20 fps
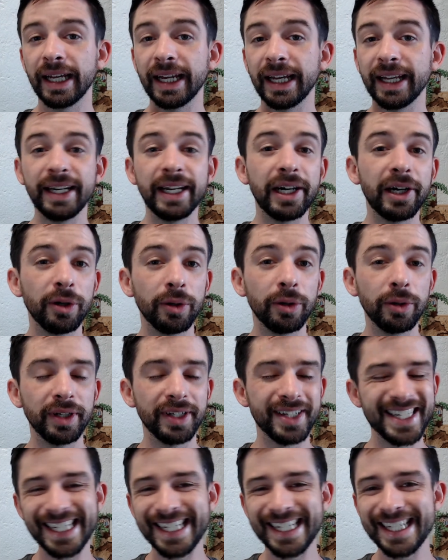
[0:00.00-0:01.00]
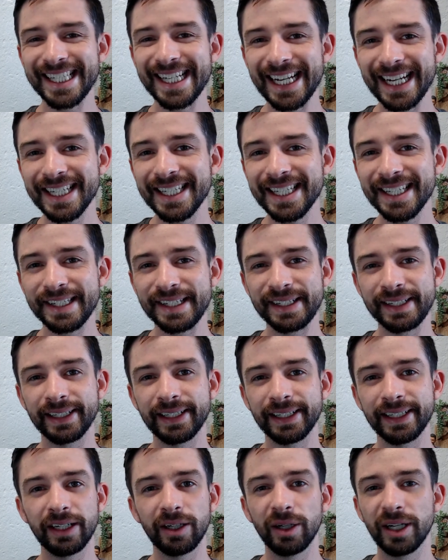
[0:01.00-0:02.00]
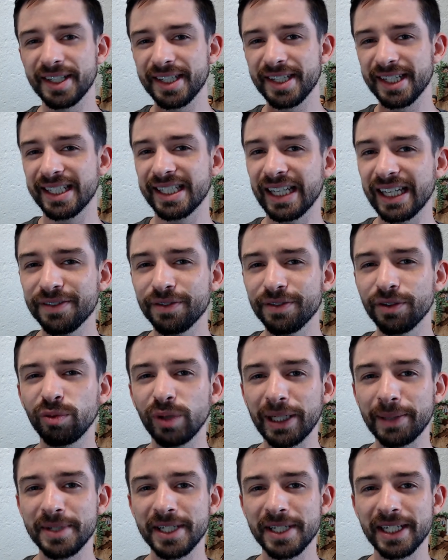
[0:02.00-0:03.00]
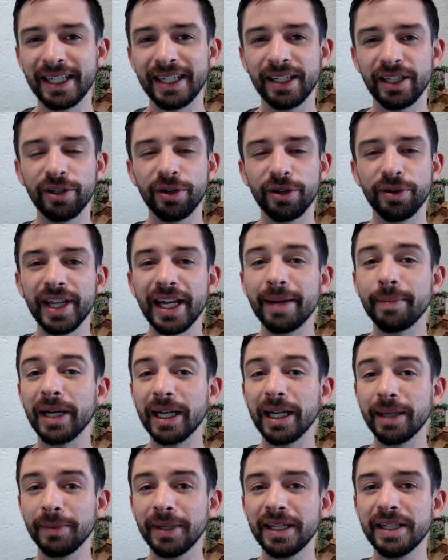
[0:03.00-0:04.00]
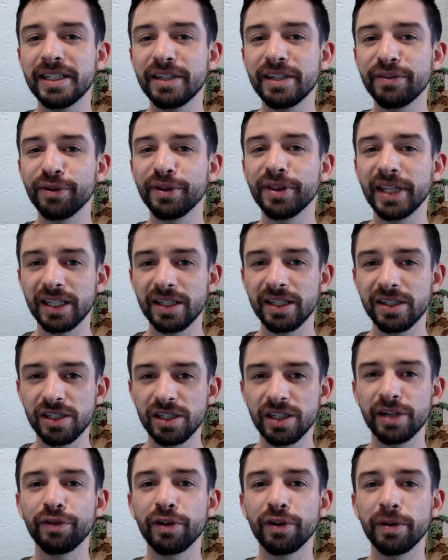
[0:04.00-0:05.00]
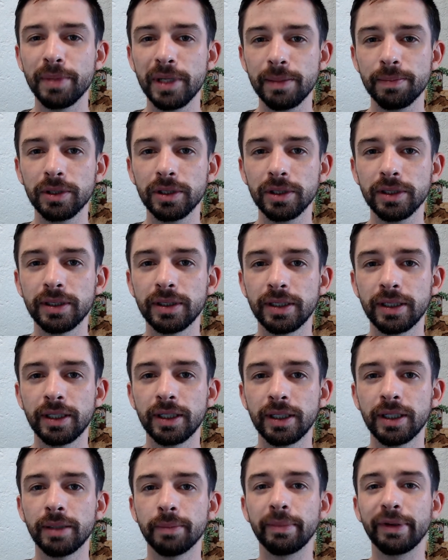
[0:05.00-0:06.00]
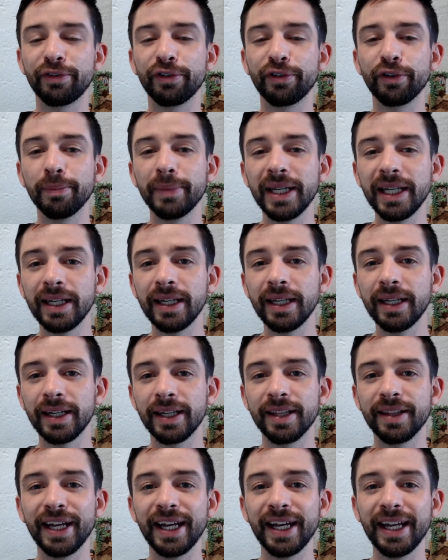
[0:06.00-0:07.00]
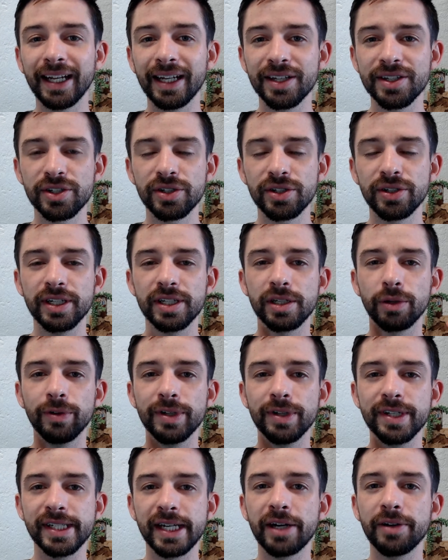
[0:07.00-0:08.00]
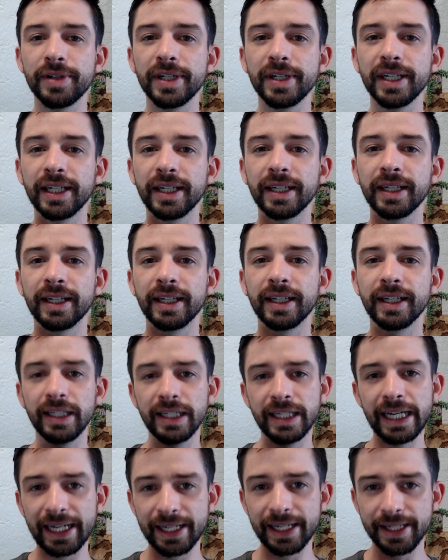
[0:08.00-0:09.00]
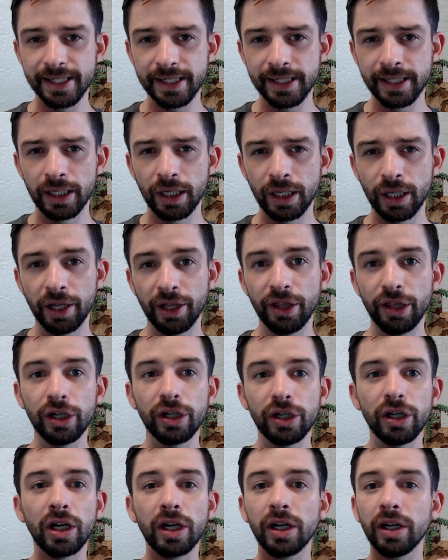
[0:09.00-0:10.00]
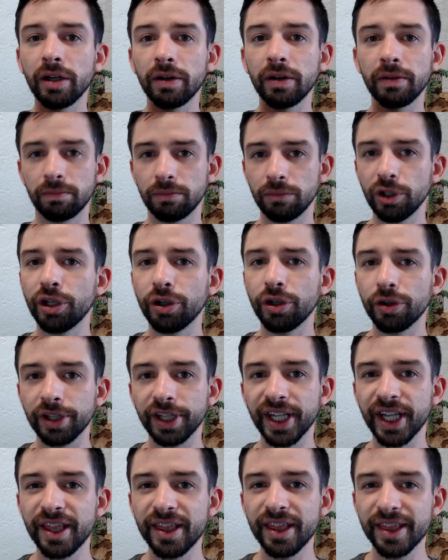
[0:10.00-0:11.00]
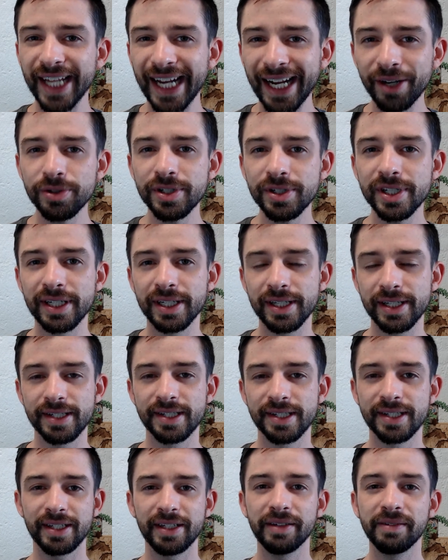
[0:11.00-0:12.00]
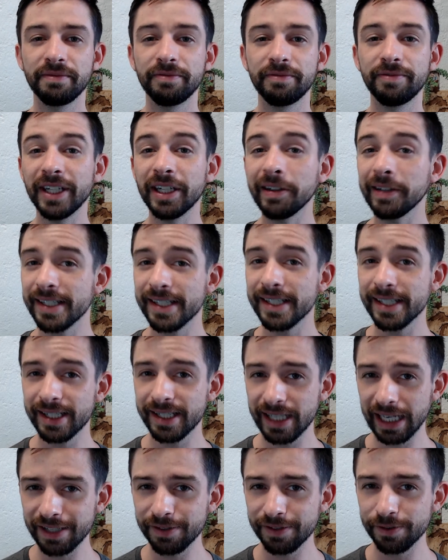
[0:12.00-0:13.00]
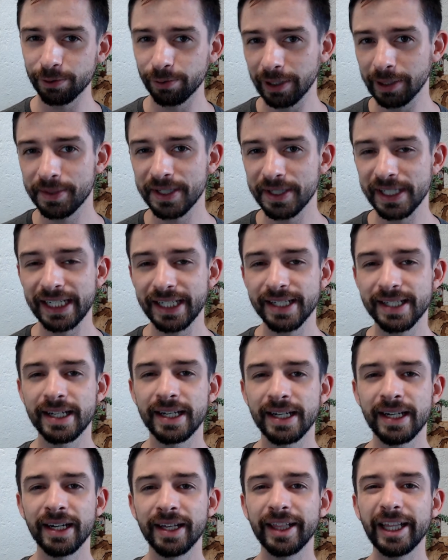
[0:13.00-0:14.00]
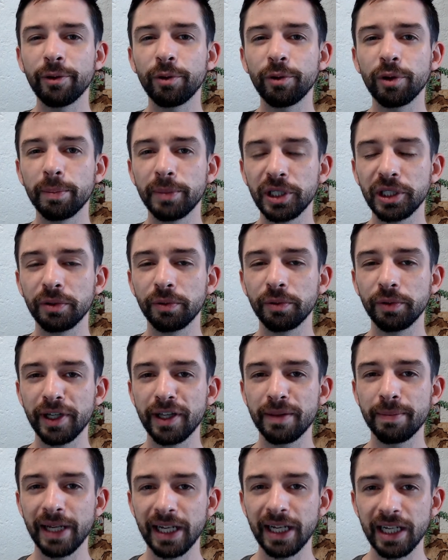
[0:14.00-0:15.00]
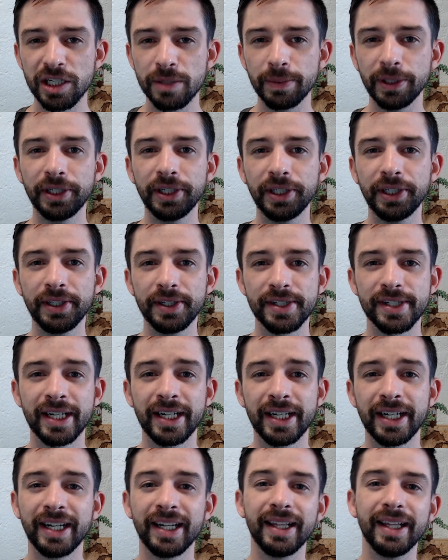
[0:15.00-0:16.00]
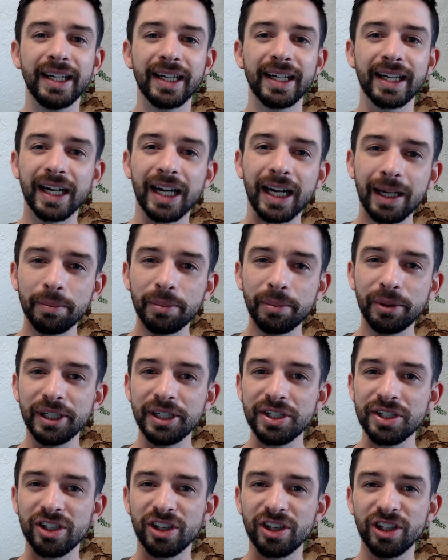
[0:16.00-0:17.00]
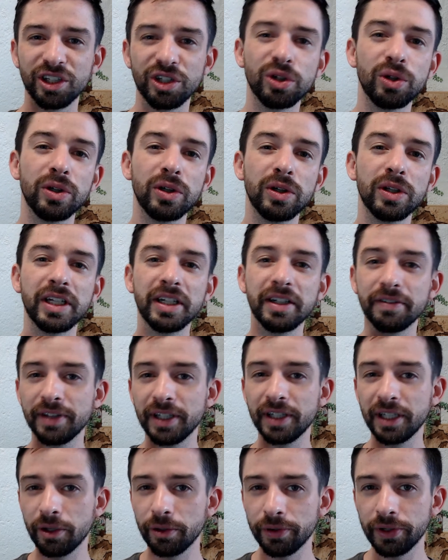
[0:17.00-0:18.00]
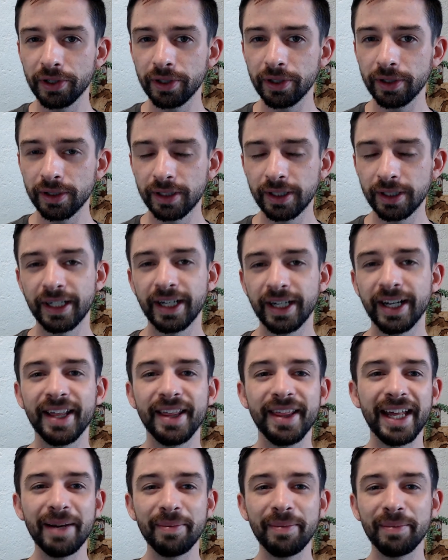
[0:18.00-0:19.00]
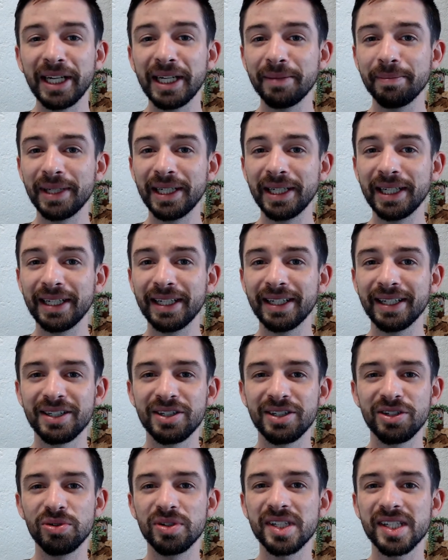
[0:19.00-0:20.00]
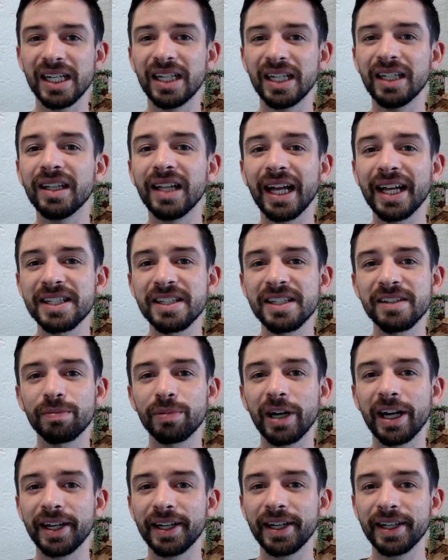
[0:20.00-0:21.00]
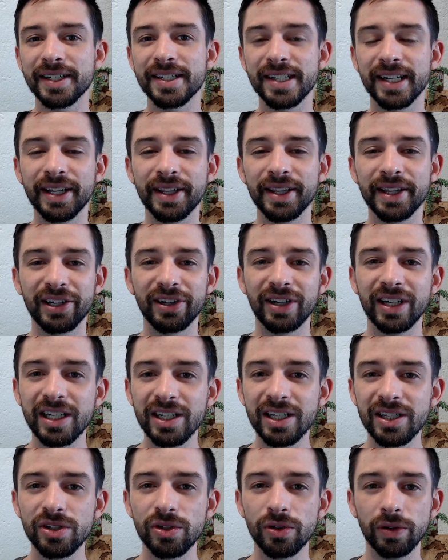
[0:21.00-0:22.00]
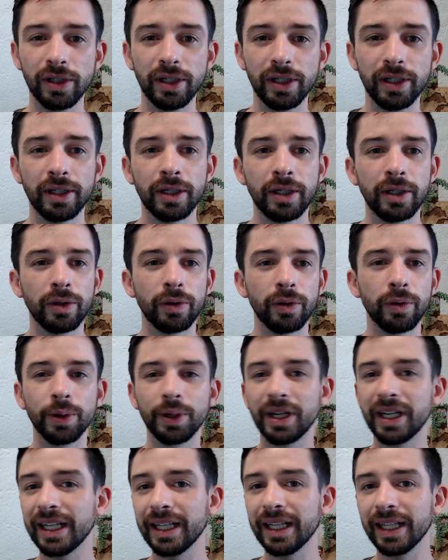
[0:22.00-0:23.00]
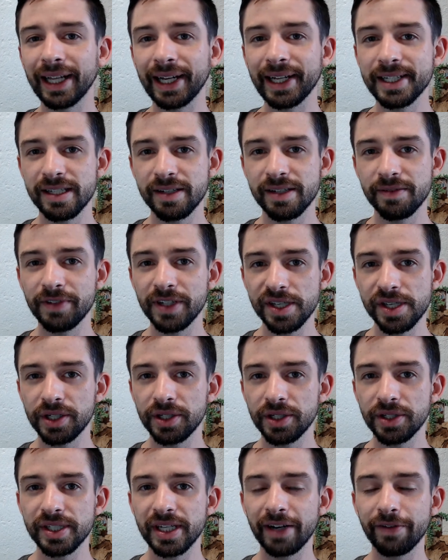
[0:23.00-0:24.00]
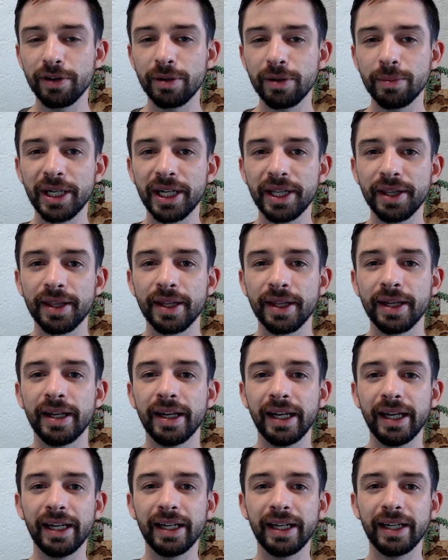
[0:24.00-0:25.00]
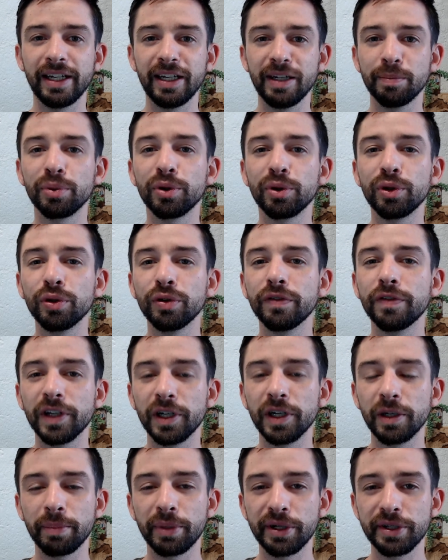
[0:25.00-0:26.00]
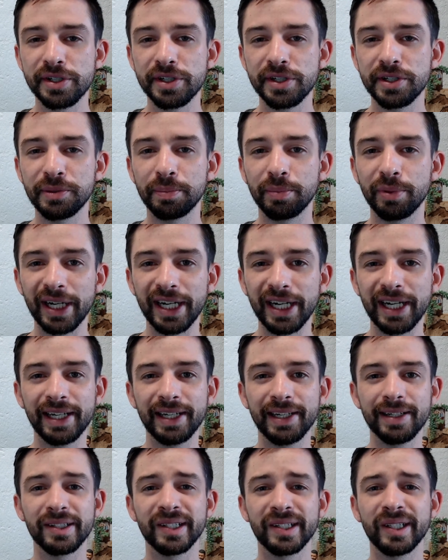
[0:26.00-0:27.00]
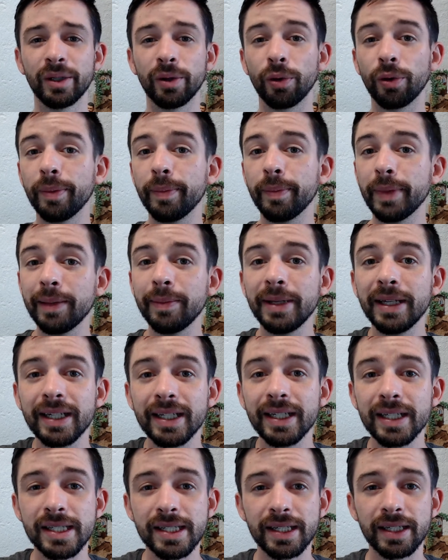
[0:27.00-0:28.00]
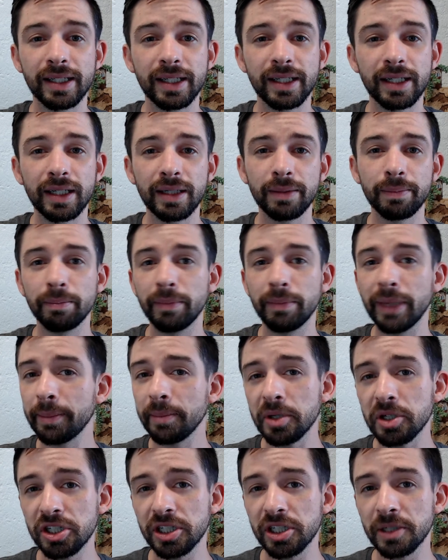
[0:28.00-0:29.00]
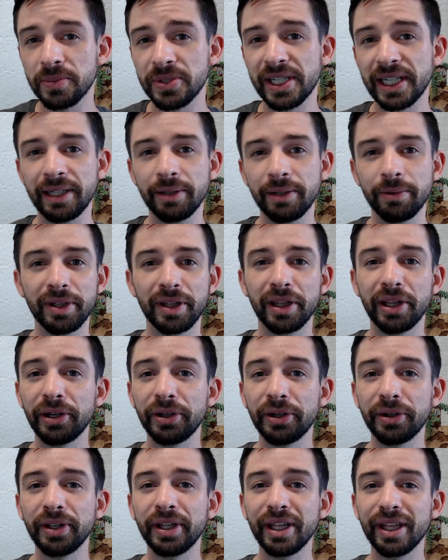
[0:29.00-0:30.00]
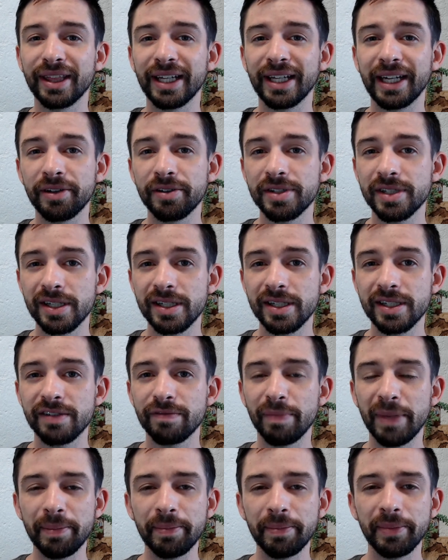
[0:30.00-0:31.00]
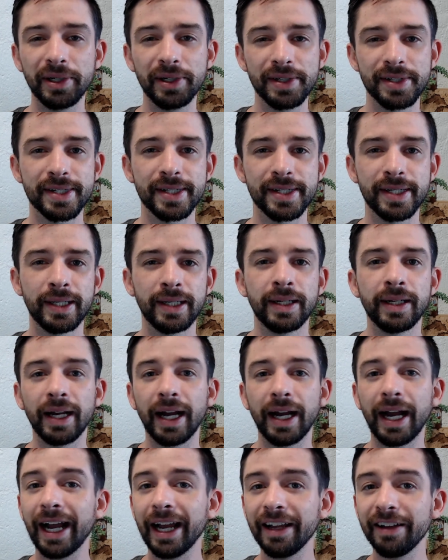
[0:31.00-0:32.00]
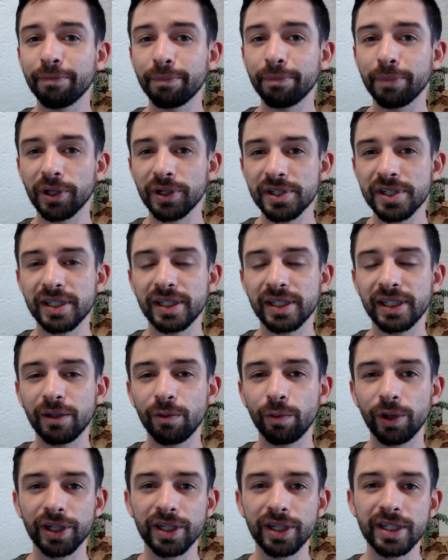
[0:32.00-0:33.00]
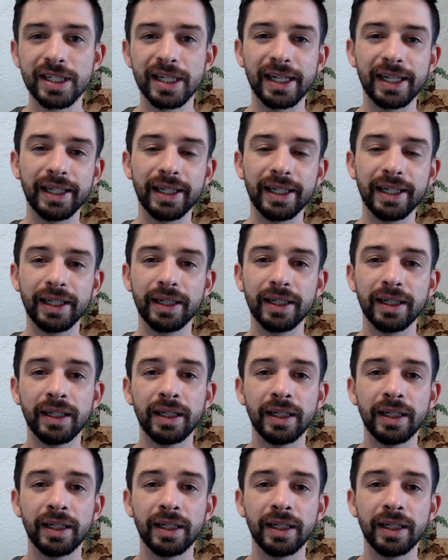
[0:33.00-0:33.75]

Now, success, a successful website, you know, that might mean different things to different people. But for me, that answer is a resounding yes. There are literally thousands of very successful websites that were built with page builders. They accomplish the goal of the owner. That might be to sell lots of products on their e-store, or get lots of visitors every month and improve their personal brand. Or maybe it's a membership site with literally thousands of members. I've personally worked on